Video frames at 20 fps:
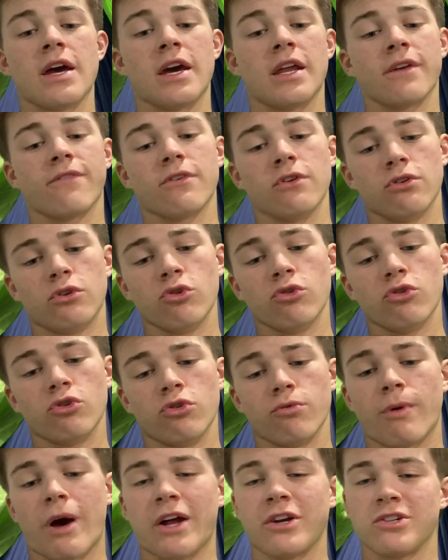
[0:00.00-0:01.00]
And if you do
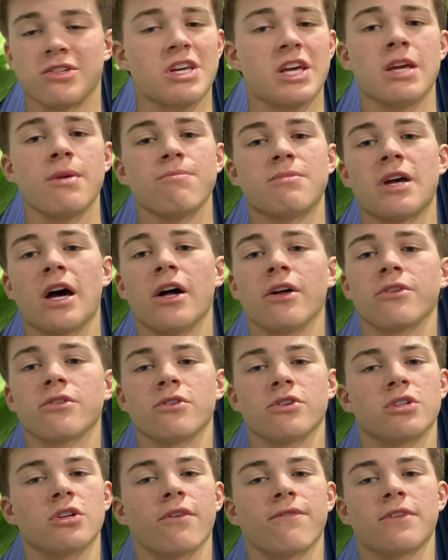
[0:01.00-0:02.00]
do bad, just keep telling
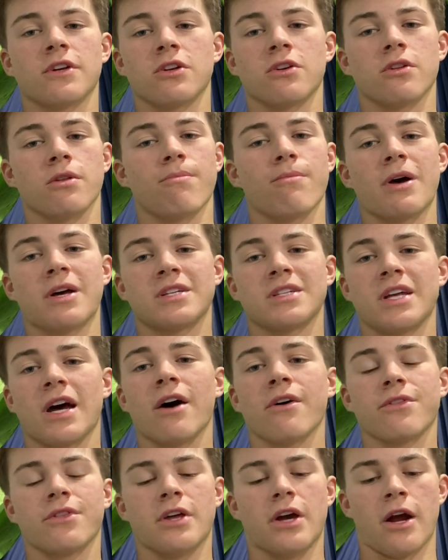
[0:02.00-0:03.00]
yourself that you're the best
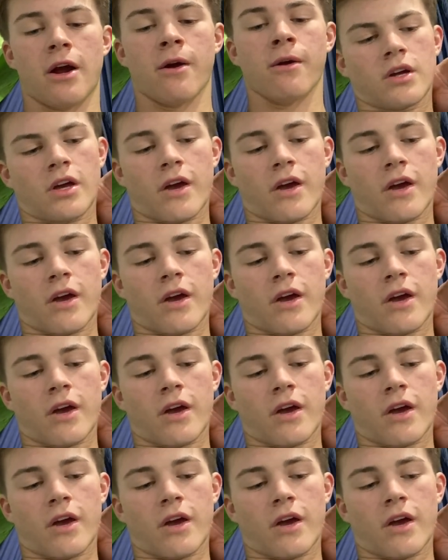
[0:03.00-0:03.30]
out there.